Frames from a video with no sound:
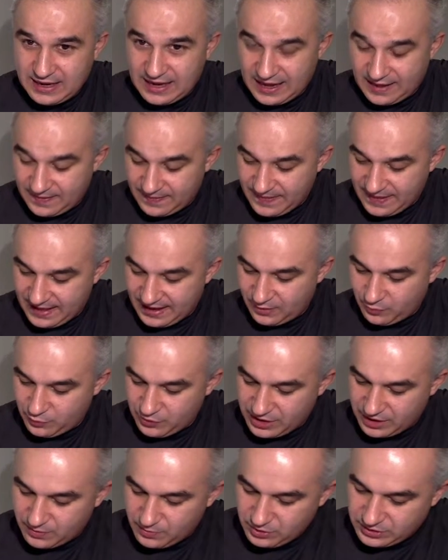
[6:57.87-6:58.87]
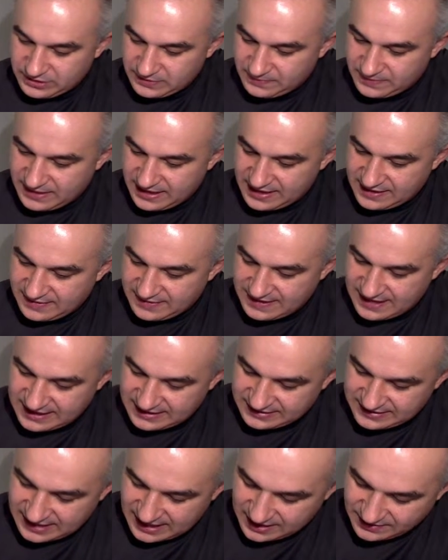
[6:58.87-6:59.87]
And then we are multiplying
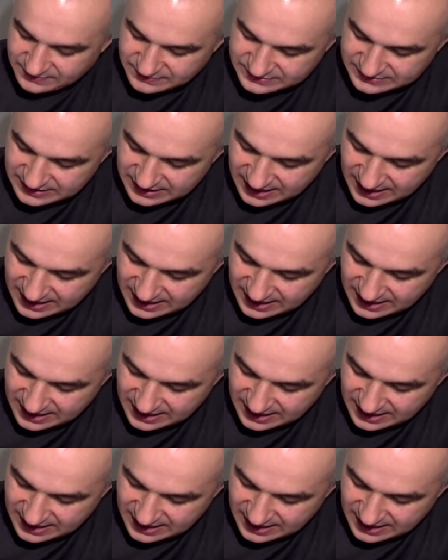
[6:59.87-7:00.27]
that times